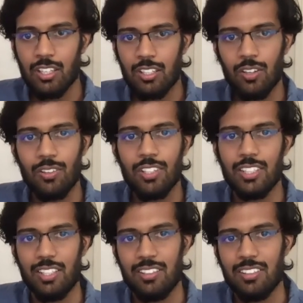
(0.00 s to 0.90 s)
Not only
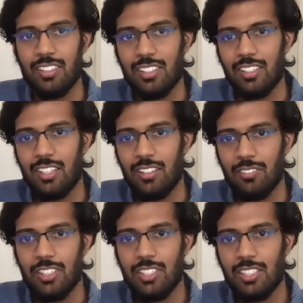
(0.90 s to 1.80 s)
that,
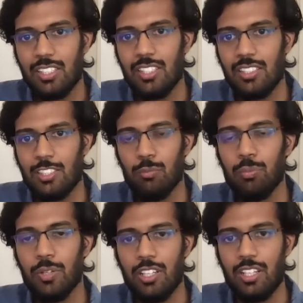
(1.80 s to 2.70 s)
with a
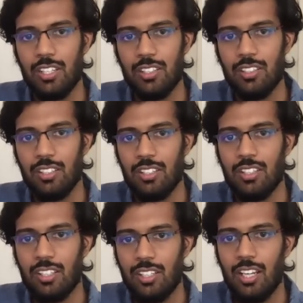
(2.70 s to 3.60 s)
simple run,
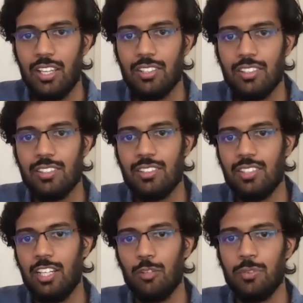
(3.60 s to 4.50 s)
I just
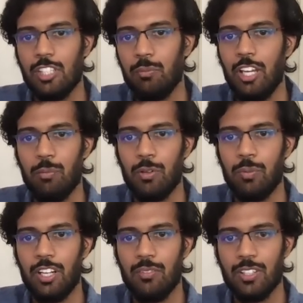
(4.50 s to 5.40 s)
set up some
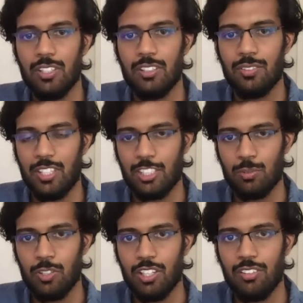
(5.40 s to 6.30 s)
hyperparameters for
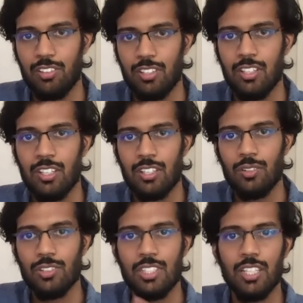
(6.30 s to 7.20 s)
exploration
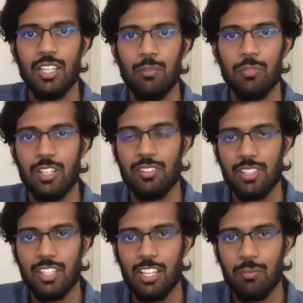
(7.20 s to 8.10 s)
using an
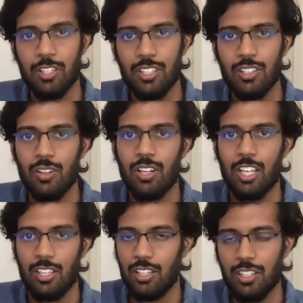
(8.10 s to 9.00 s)
interesting
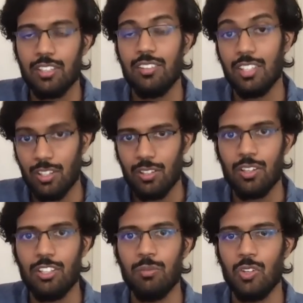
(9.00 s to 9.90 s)

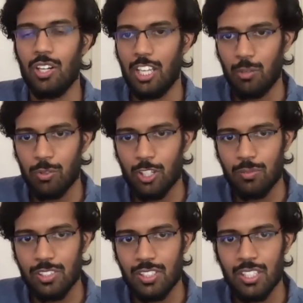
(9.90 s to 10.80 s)
algorithm called
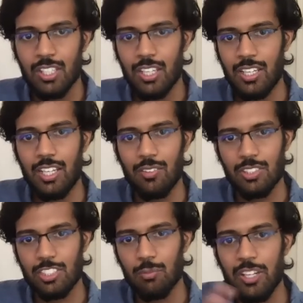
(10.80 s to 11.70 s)
Hyperopt, and I
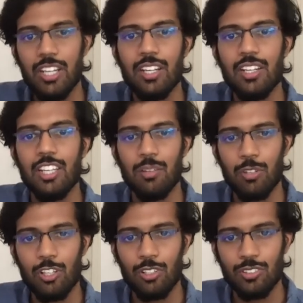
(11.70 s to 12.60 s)
was immediately
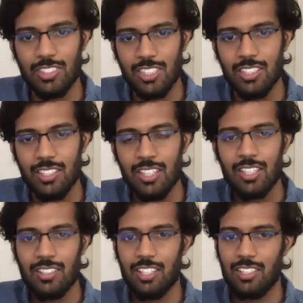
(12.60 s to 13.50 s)
able to see
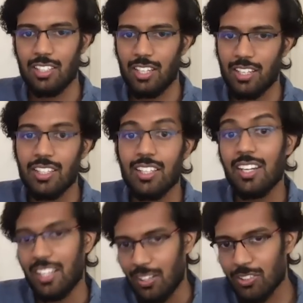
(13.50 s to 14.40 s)
that the learning
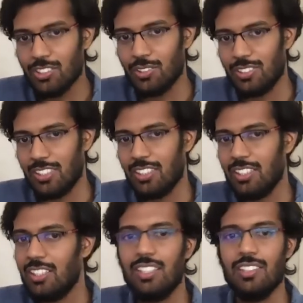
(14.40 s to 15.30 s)
rate I was using
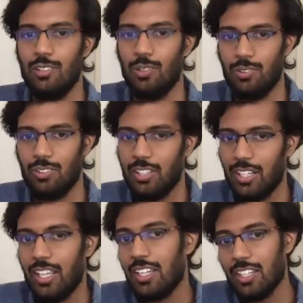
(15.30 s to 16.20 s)
is low, and I can